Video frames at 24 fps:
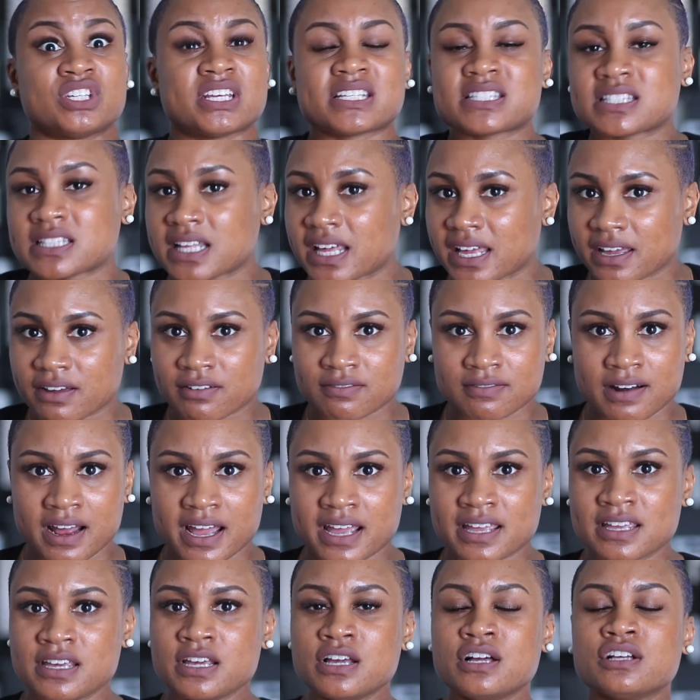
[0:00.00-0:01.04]
just that,
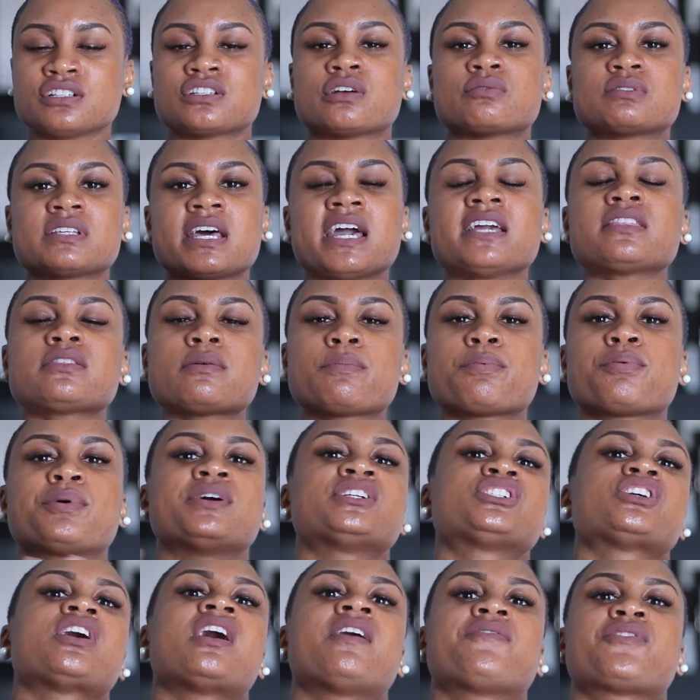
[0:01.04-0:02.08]
right? So take the
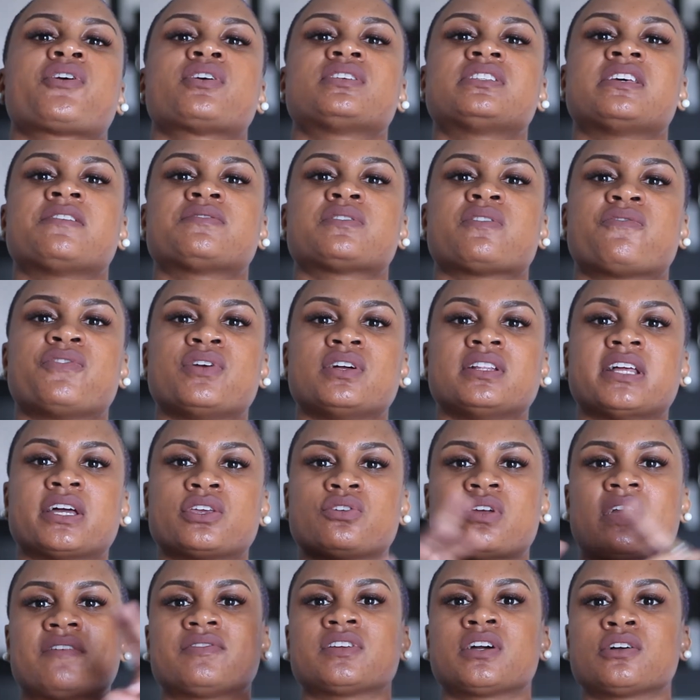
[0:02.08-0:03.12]
pressure off yourself to feel
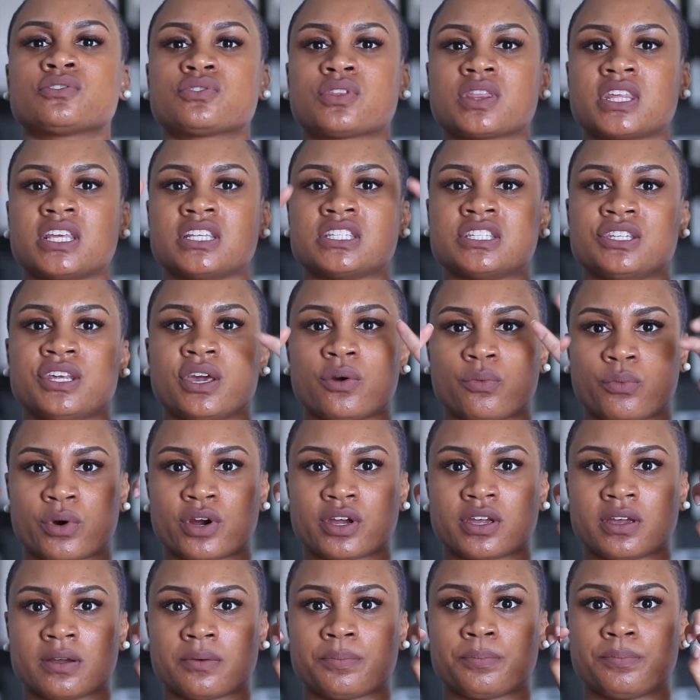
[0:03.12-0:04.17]
like you have to go to these
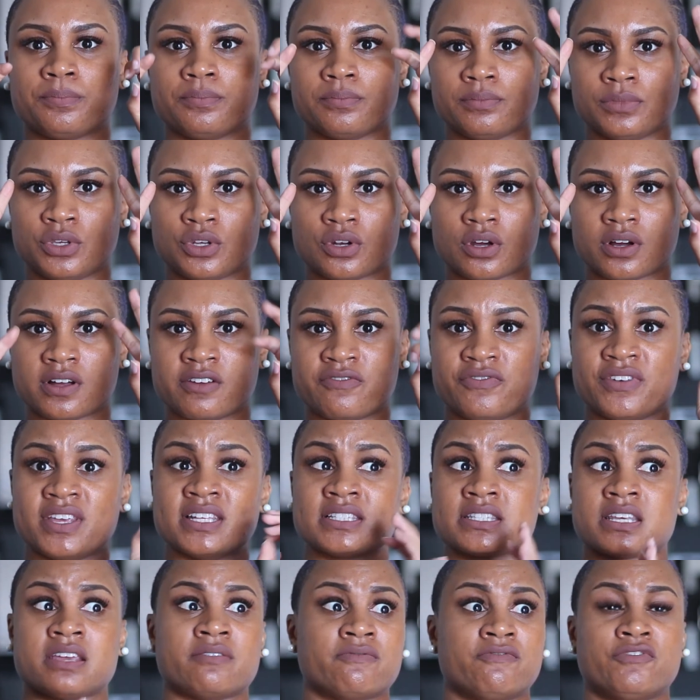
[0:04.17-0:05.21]
networking,
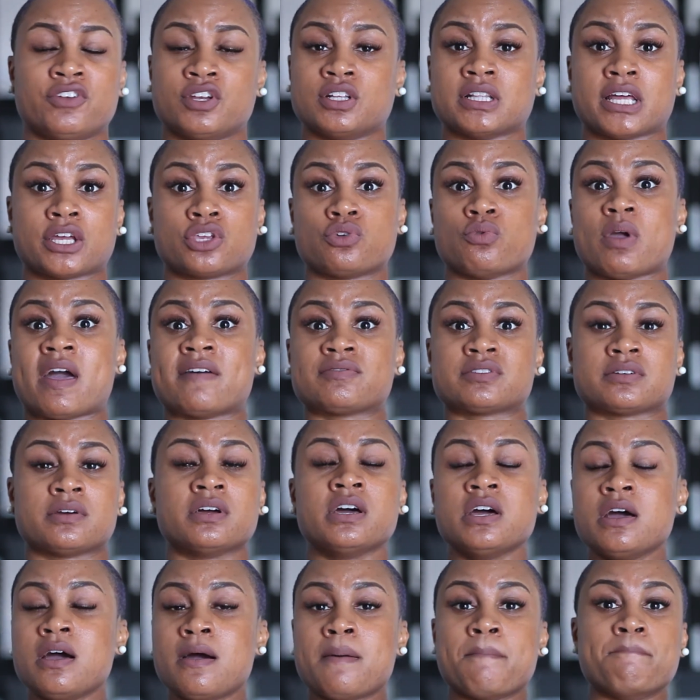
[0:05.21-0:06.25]
events and feel like you have
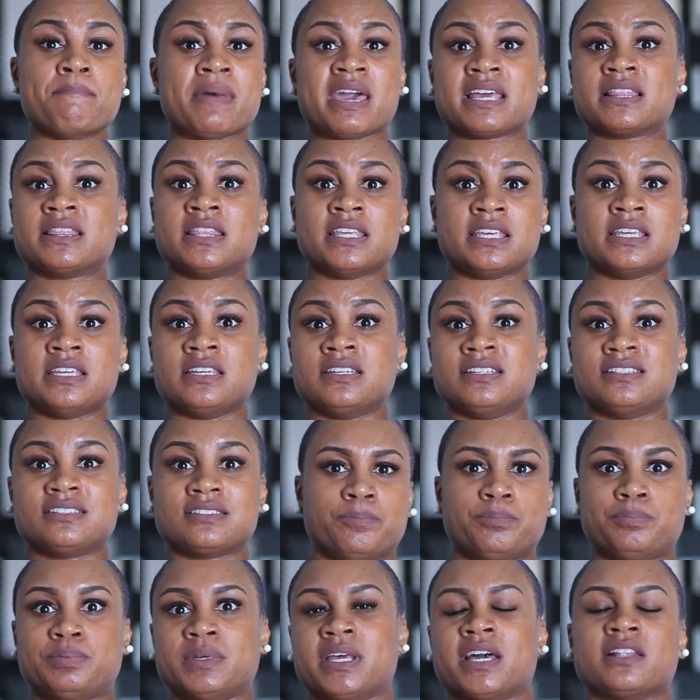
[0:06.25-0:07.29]
to make these
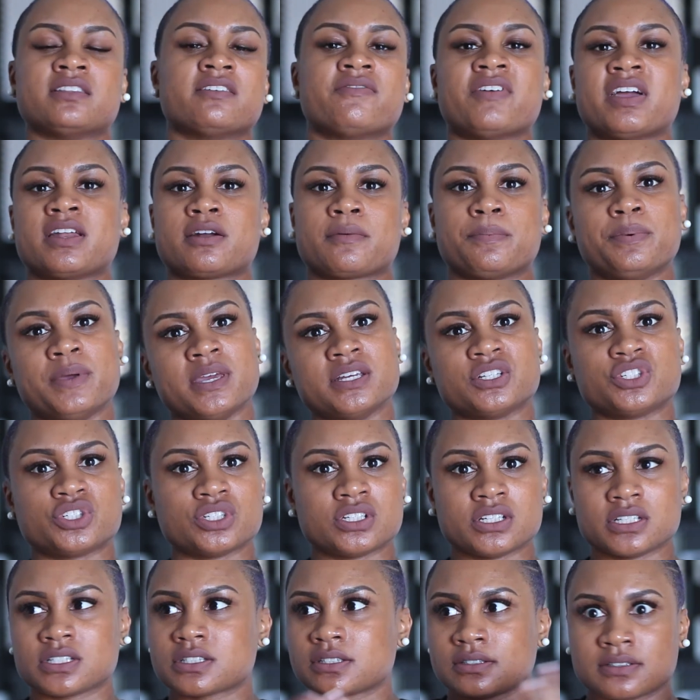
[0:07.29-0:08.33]
elevator
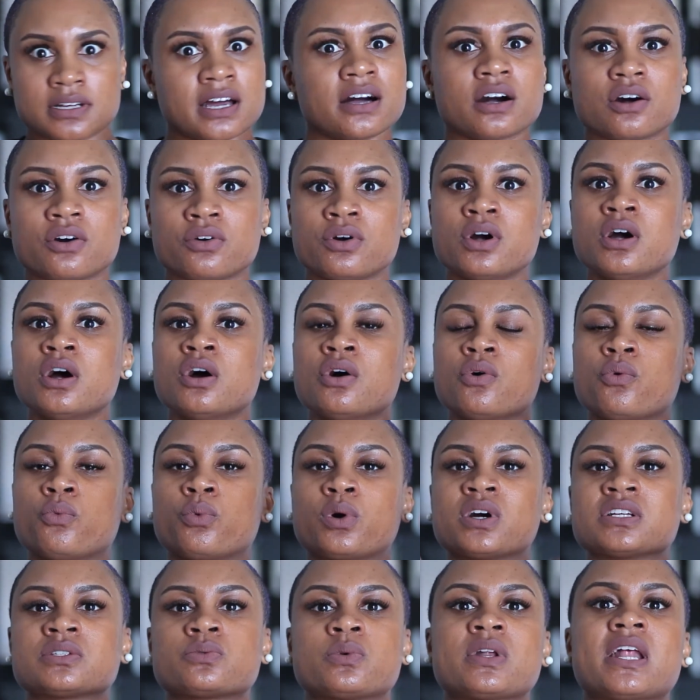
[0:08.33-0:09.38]
pitches. No,
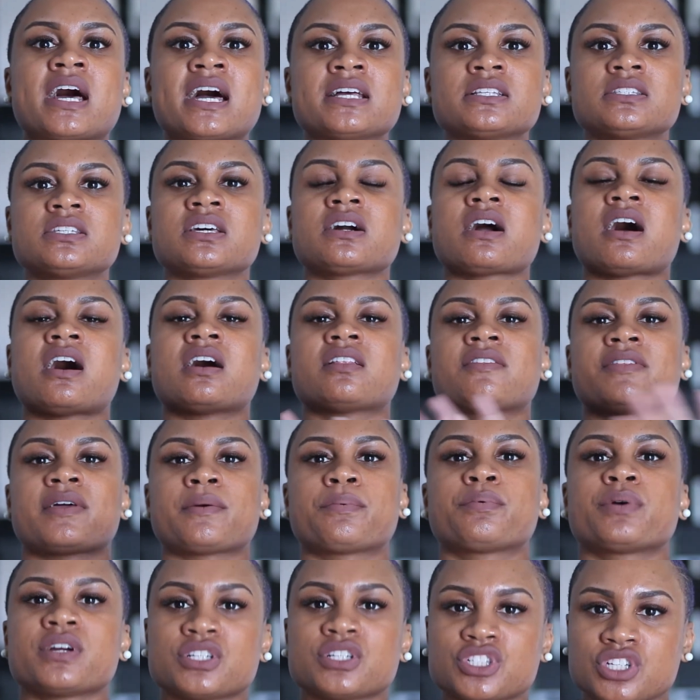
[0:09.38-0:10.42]
because when I took all of
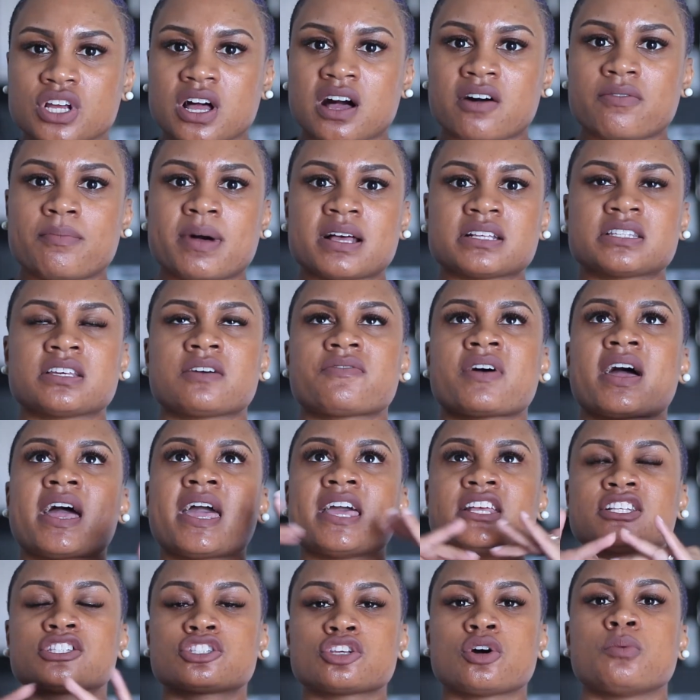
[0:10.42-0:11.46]
that pressure off myself, I
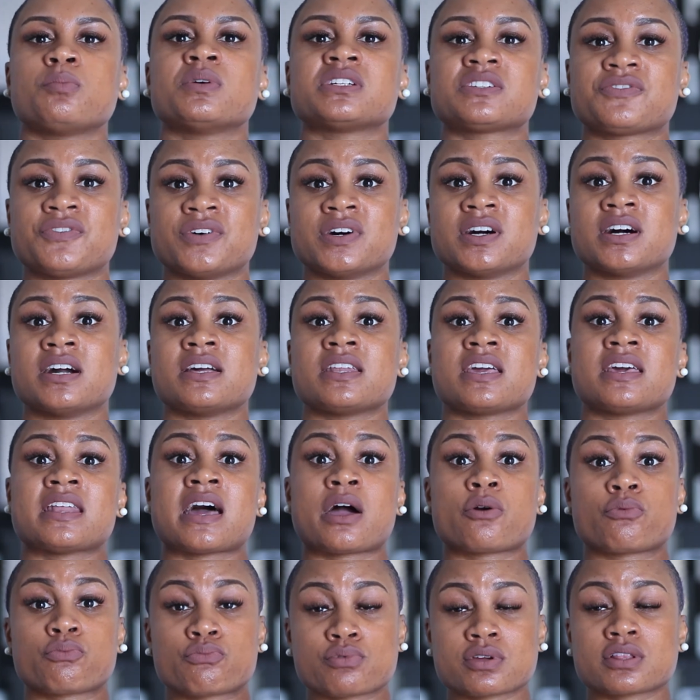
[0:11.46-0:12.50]
had so much fun, and
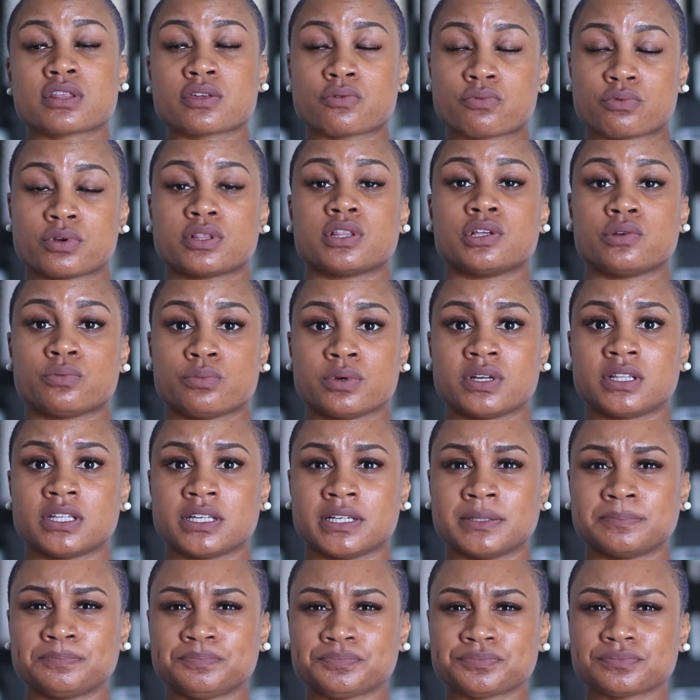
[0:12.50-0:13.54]
I really, really,
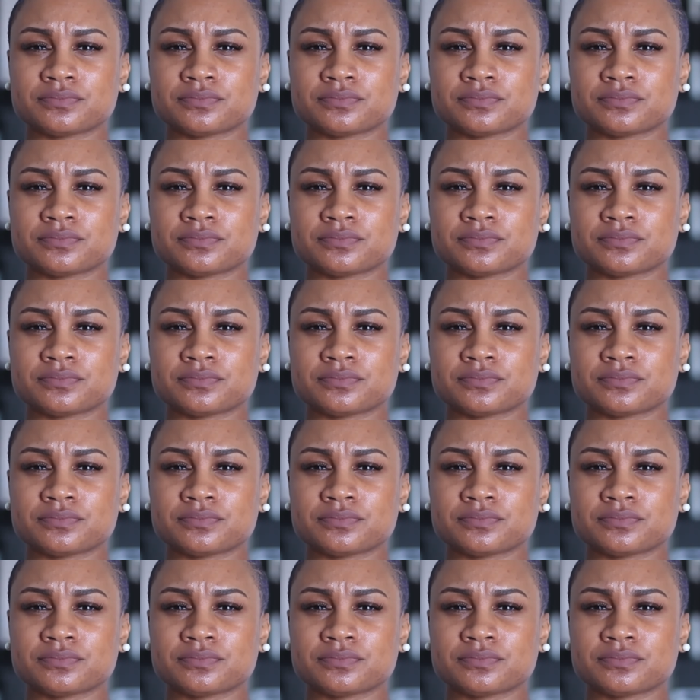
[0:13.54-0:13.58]
really